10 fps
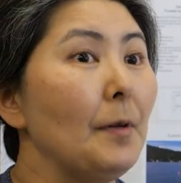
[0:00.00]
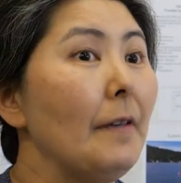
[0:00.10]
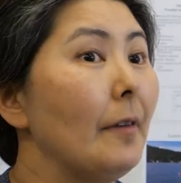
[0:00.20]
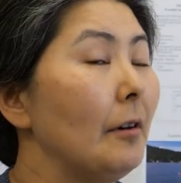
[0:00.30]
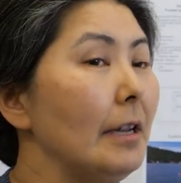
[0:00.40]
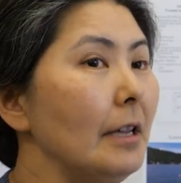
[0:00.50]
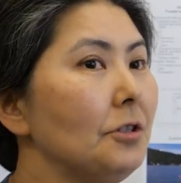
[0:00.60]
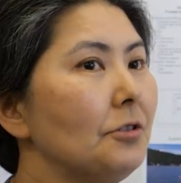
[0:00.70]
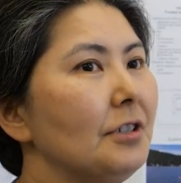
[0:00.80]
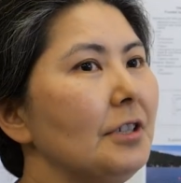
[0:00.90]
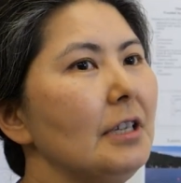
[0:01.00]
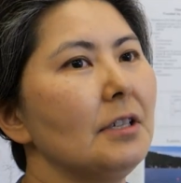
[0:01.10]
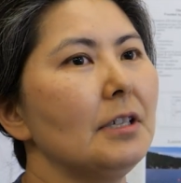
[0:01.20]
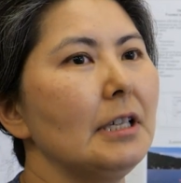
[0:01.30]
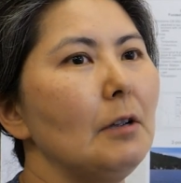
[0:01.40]
been very interesting to
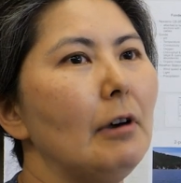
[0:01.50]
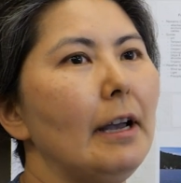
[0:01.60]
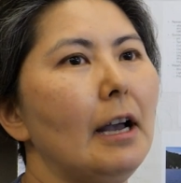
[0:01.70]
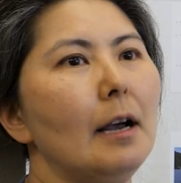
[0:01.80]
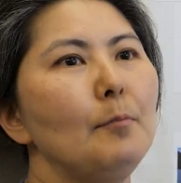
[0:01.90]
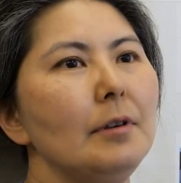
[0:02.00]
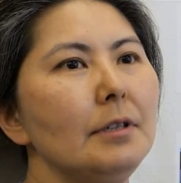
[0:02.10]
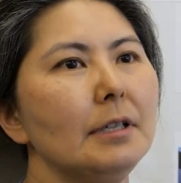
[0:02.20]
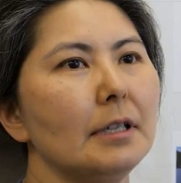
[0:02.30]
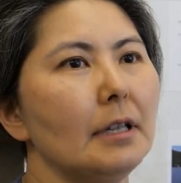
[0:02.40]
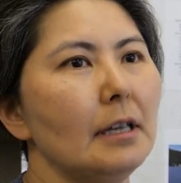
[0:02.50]
see what happens